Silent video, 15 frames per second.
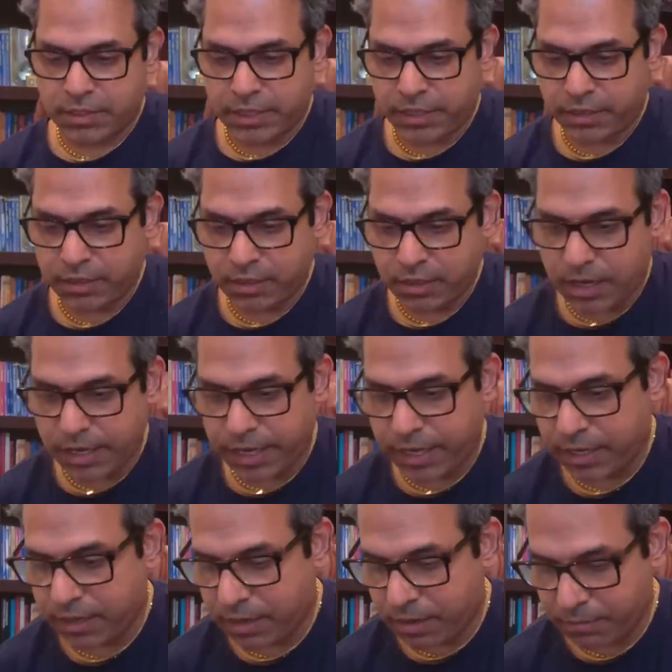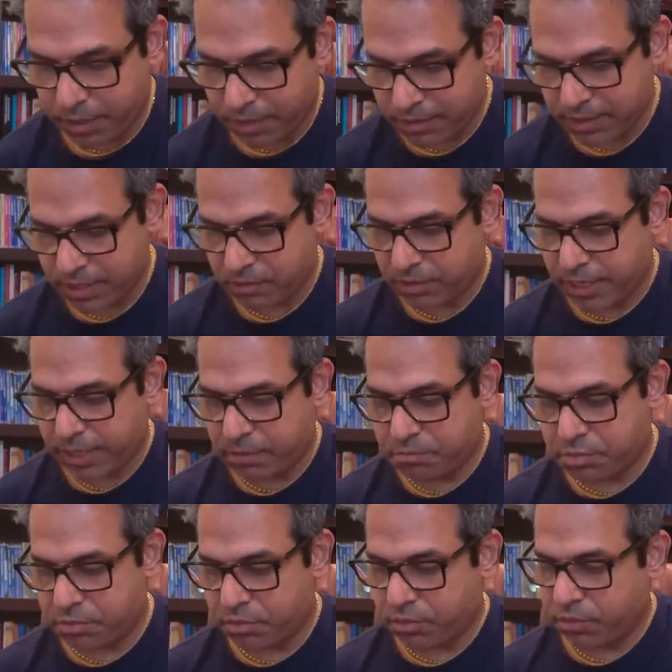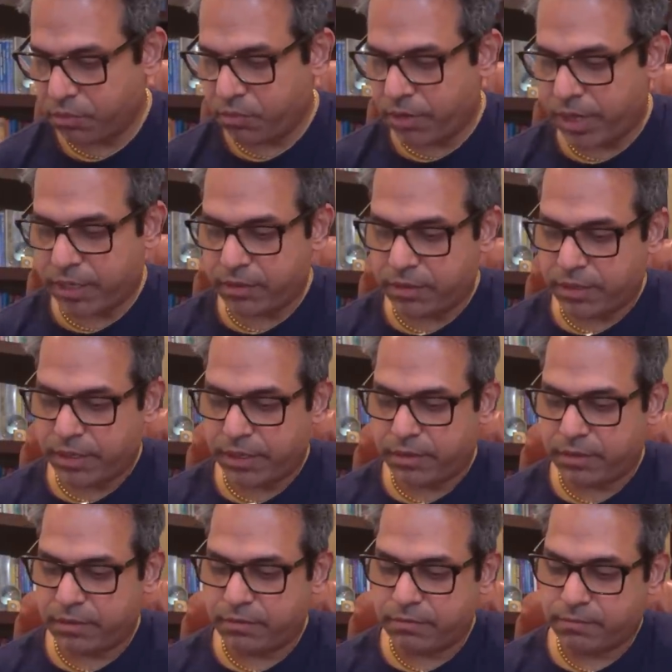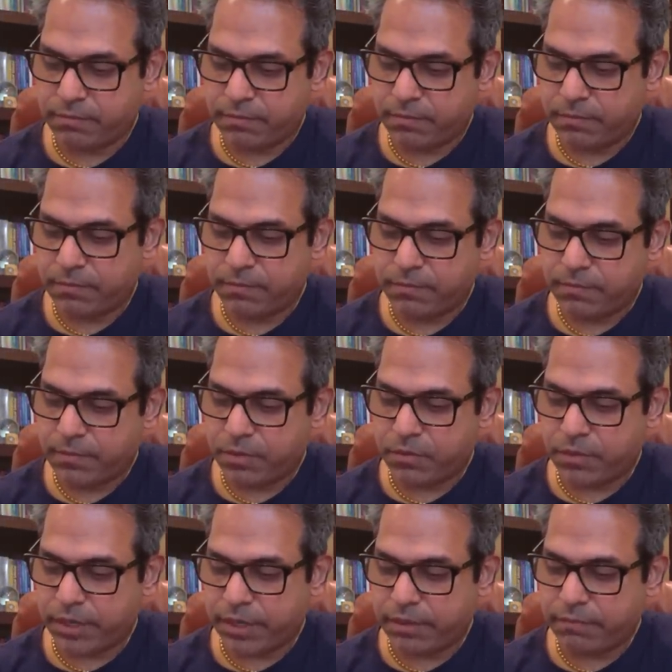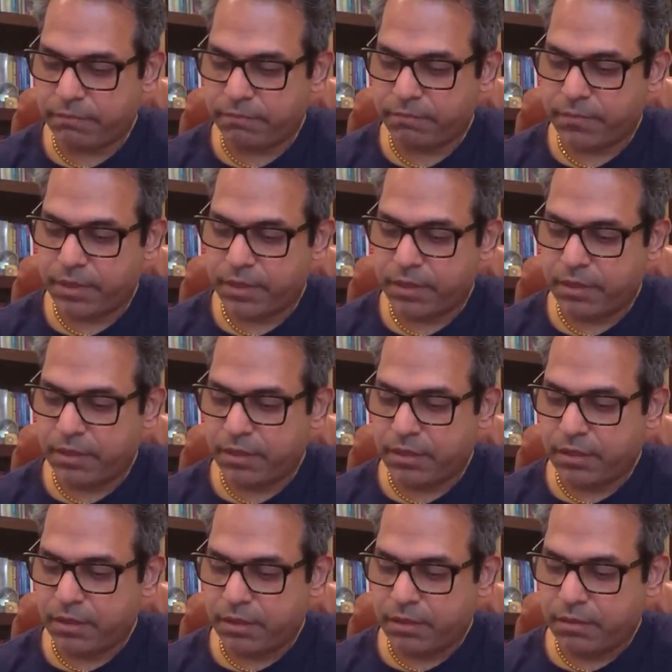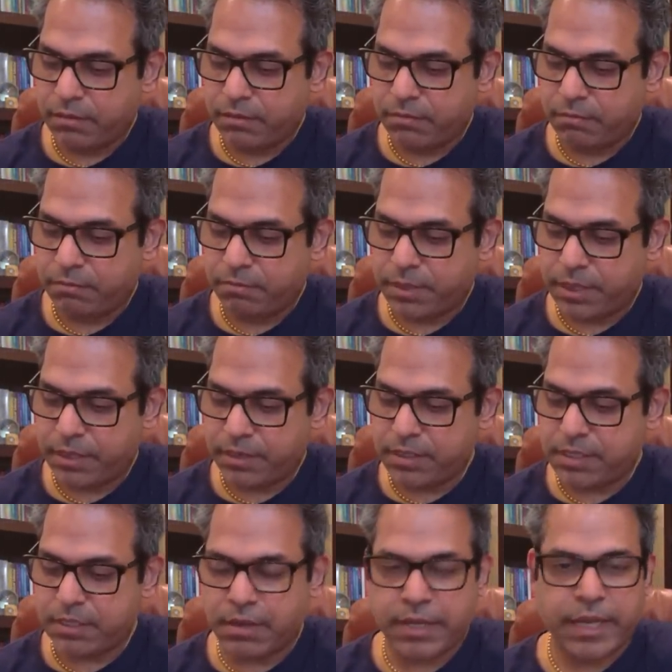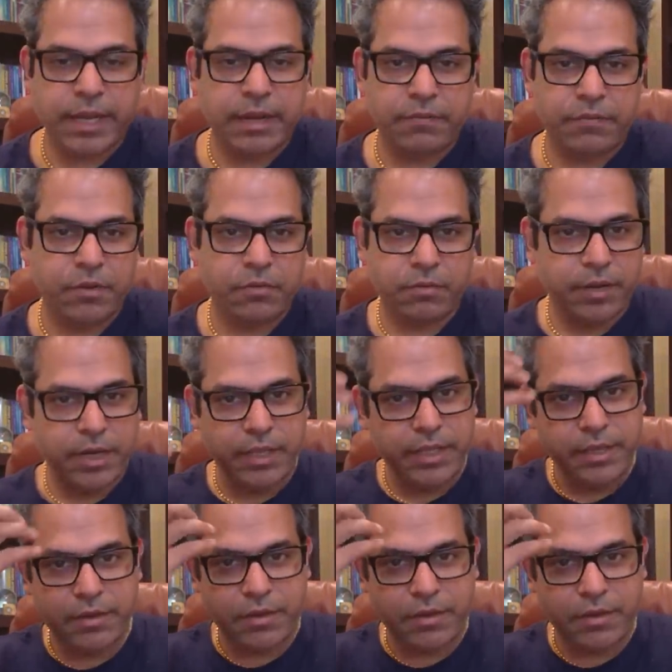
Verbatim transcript: there again, I'm gonna sound like a broken record here. Okay. But there's again, if you read